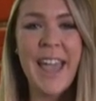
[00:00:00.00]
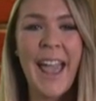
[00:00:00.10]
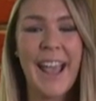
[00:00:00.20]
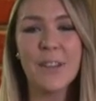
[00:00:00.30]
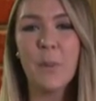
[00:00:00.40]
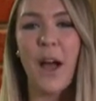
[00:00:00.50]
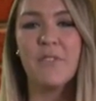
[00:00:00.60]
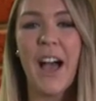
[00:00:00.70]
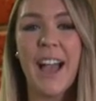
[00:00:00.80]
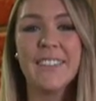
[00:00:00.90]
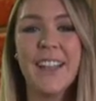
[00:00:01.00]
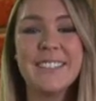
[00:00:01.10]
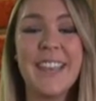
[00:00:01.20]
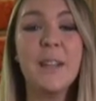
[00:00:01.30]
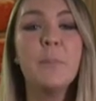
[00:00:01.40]
And we'll have the highlights
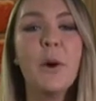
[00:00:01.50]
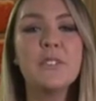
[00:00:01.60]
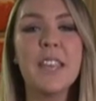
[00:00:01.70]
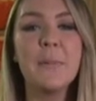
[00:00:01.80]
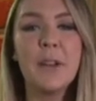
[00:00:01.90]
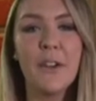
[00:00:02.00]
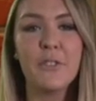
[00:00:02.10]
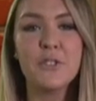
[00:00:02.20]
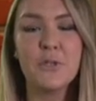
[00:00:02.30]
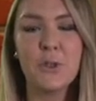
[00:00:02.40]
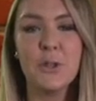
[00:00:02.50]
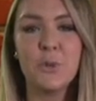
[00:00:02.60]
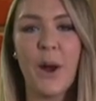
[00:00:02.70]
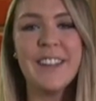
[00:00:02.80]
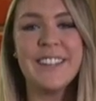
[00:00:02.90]
and post-game coverage for you
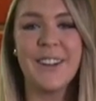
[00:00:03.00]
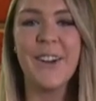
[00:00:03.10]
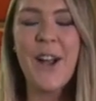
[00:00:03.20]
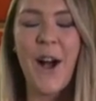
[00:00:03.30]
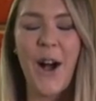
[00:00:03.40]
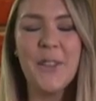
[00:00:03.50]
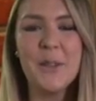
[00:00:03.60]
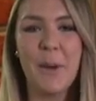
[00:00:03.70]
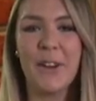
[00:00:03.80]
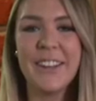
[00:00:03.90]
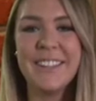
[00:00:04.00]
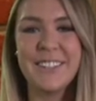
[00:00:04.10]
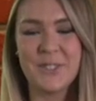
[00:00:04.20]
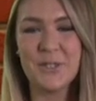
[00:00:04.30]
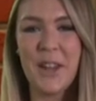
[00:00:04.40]
right here on the American
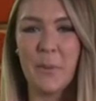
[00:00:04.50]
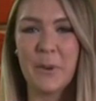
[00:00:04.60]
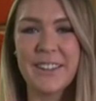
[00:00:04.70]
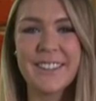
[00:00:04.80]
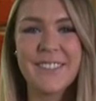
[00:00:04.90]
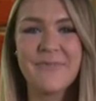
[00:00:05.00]
Digital Network.